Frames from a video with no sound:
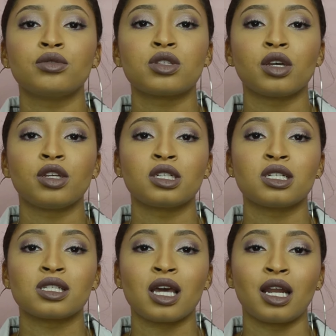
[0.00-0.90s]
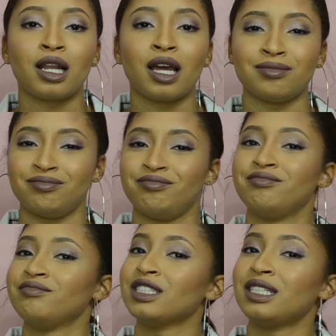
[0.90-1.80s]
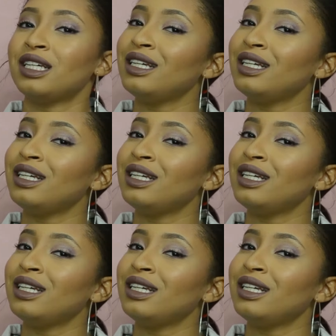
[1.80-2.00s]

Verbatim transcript: So you're just kind of like,